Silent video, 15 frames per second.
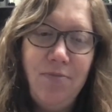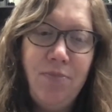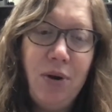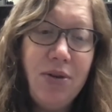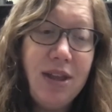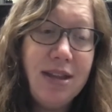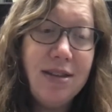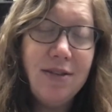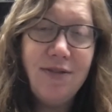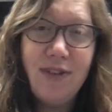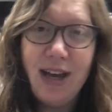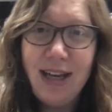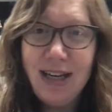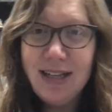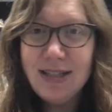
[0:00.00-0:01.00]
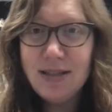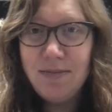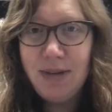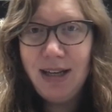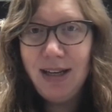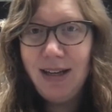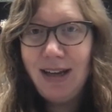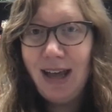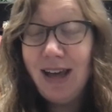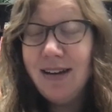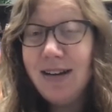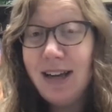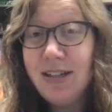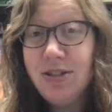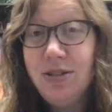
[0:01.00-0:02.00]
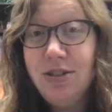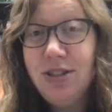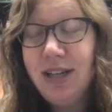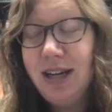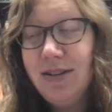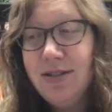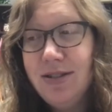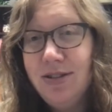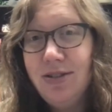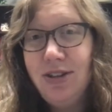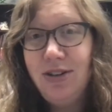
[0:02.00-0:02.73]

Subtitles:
both at the finance meeting and at church council,